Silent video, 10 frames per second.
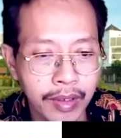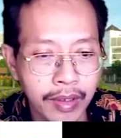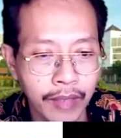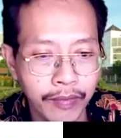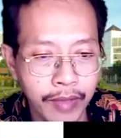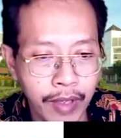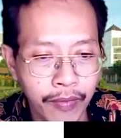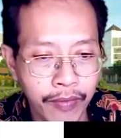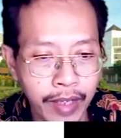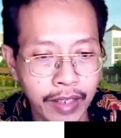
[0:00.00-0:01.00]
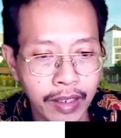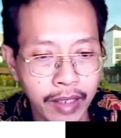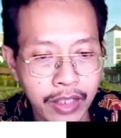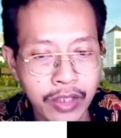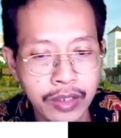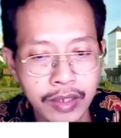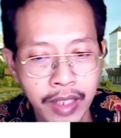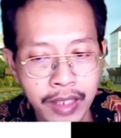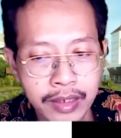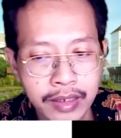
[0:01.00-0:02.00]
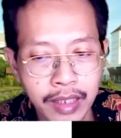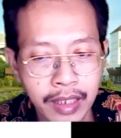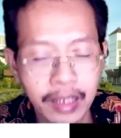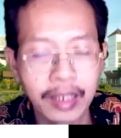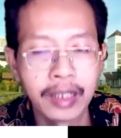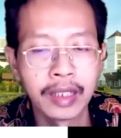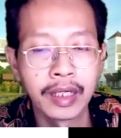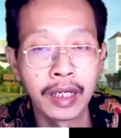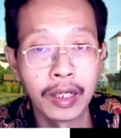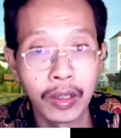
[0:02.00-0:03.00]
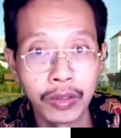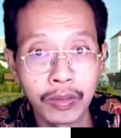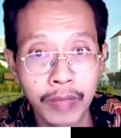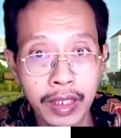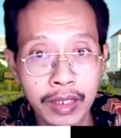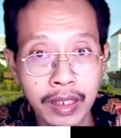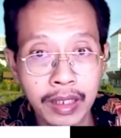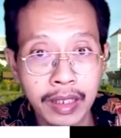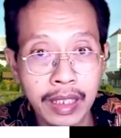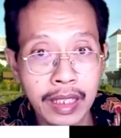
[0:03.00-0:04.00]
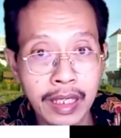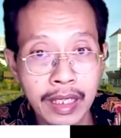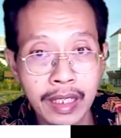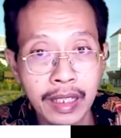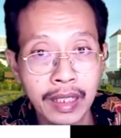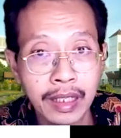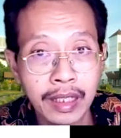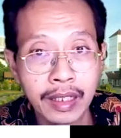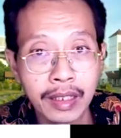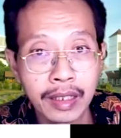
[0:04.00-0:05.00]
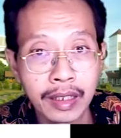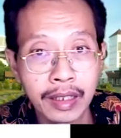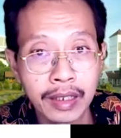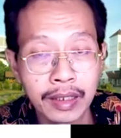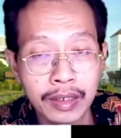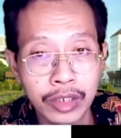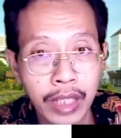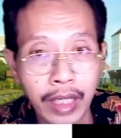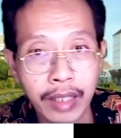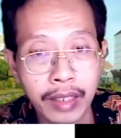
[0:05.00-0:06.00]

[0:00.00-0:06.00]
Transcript: If you have read the lecture slides, then it'll automatically check